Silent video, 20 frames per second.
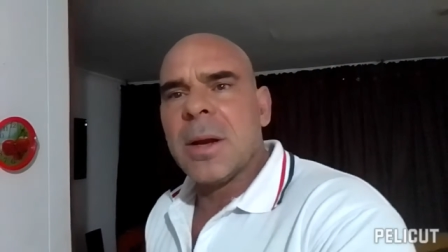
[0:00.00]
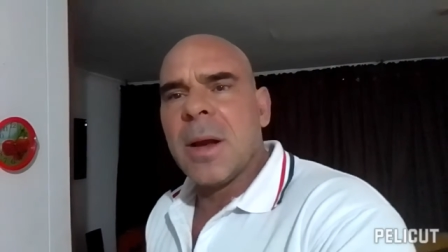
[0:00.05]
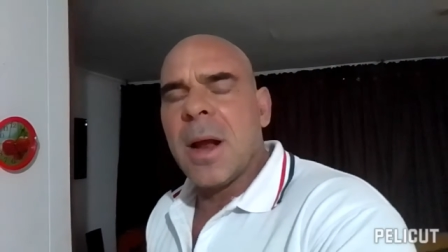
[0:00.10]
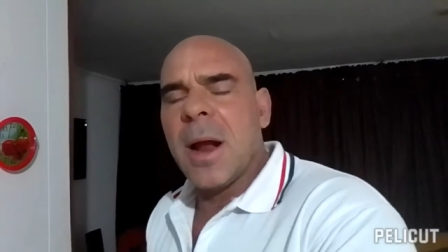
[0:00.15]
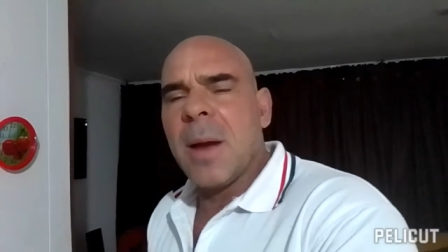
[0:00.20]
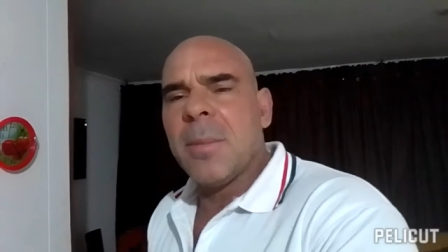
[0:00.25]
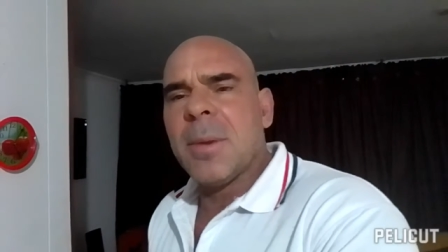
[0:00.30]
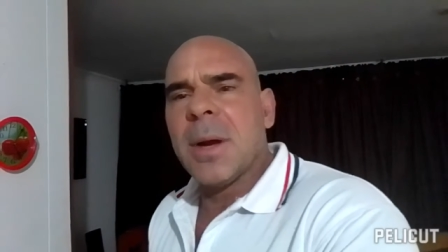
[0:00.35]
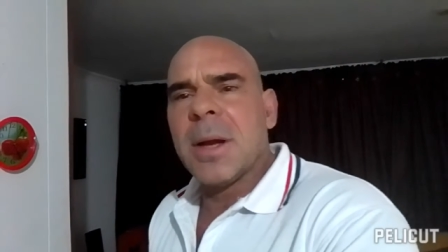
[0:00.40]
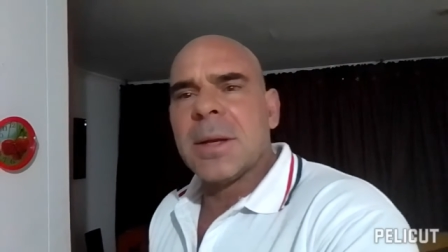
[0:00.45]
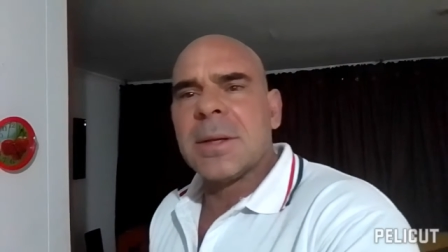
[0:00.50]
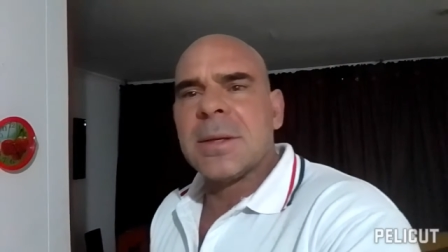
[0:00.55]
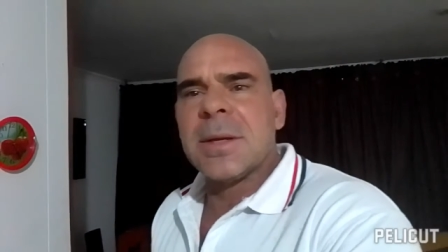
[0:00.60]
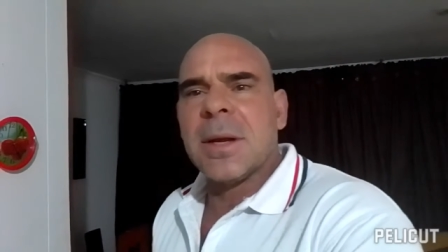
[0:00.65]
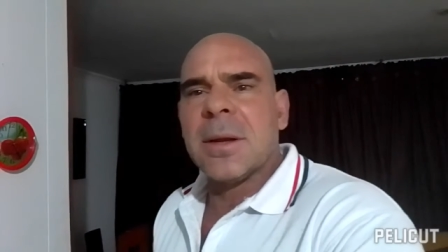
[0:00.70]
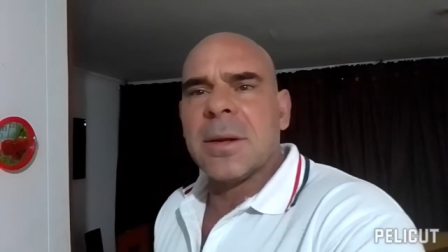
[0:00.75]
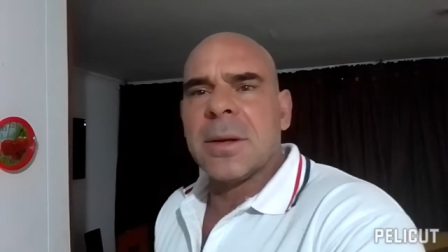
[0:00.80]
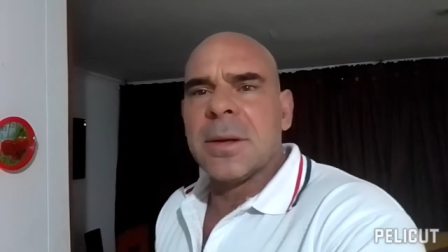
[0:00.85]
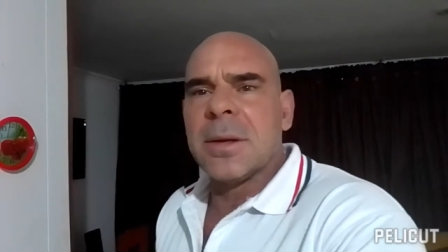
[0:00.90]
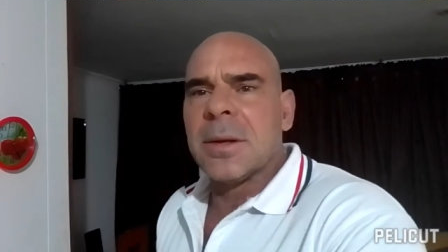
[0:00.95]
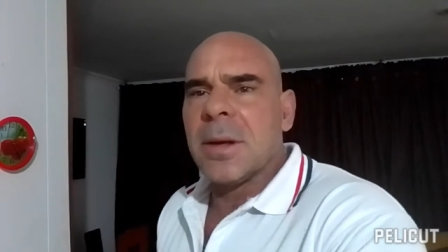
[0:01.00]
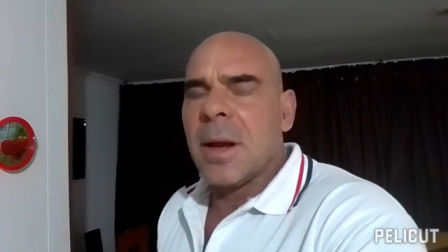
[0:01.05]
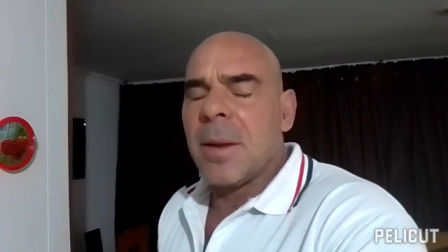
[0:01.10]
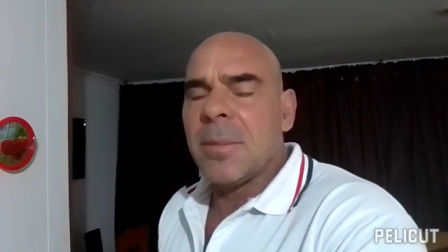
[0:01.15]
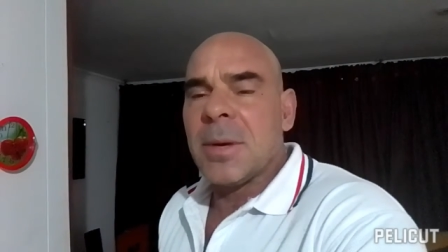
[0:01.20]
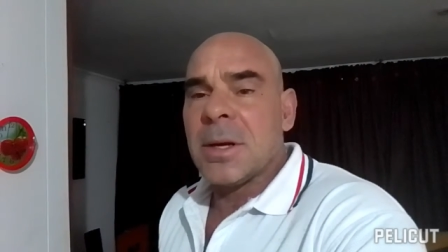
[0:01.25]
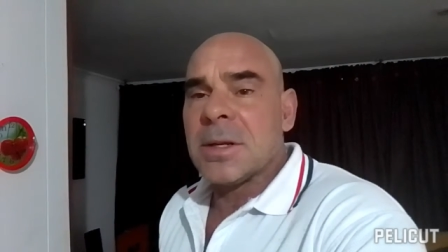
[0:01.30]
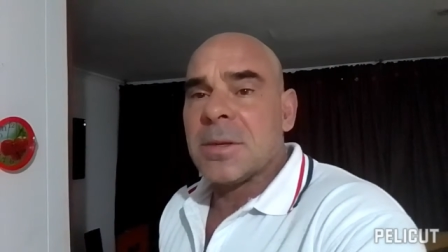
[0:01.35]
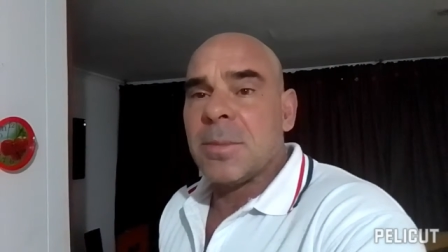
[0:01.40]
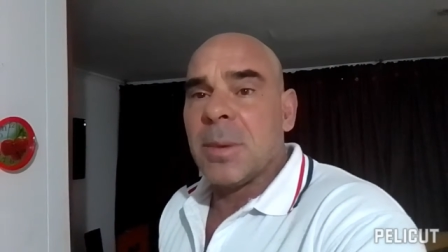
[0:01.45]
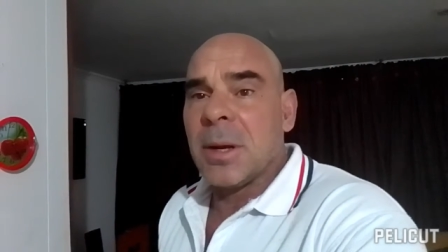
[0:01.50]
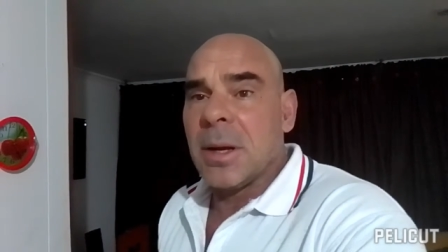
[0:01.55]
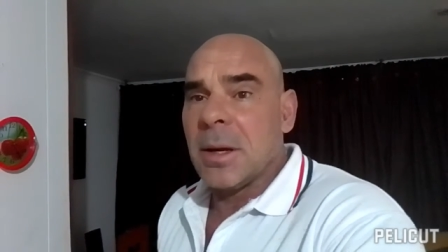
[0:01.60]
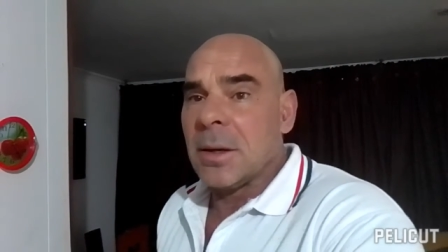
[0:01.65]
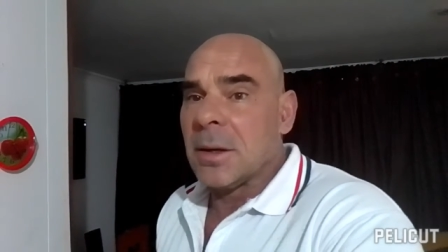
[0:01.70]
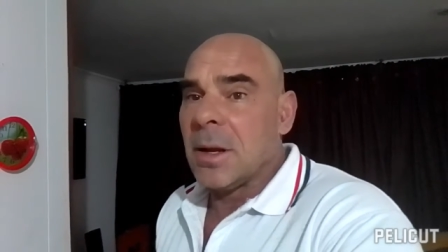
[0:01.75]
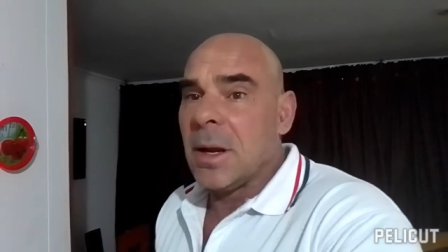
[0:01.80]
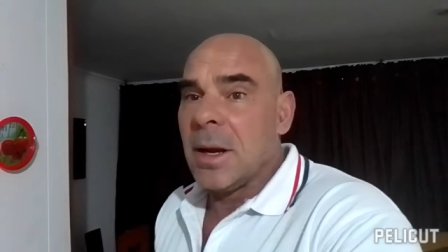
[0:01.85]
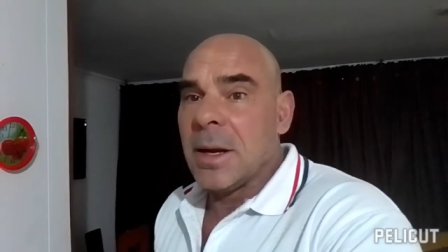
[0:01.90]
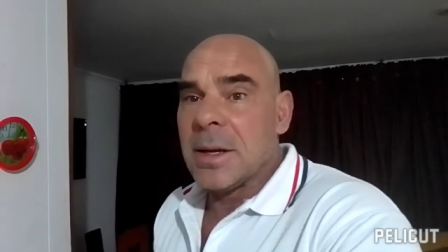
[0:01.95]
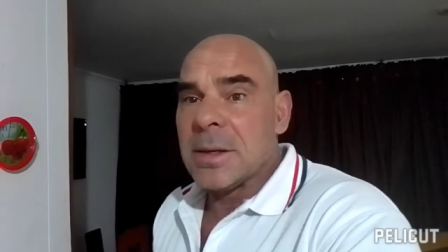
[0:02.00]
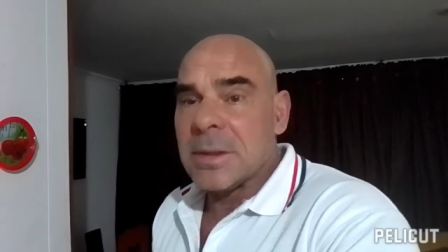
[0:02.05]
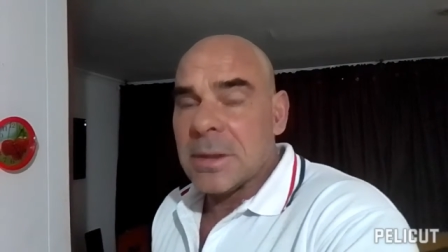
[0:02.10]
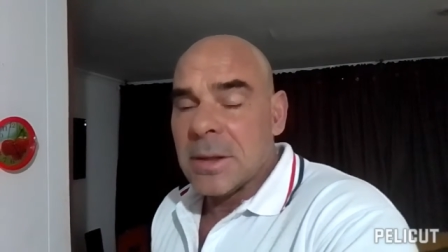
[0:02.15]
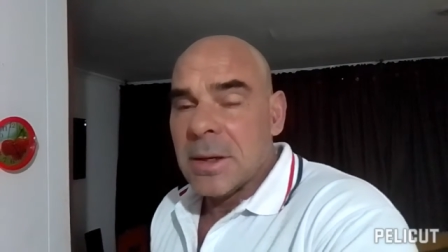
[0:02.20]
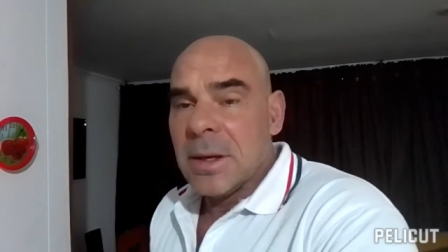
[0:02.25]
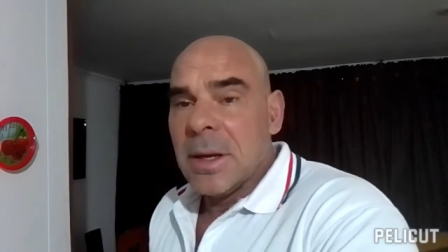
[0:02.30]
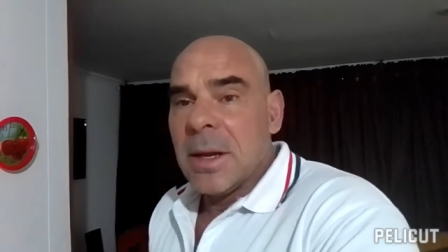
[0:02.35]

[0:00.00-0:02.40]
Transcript: I'm not speaking lies.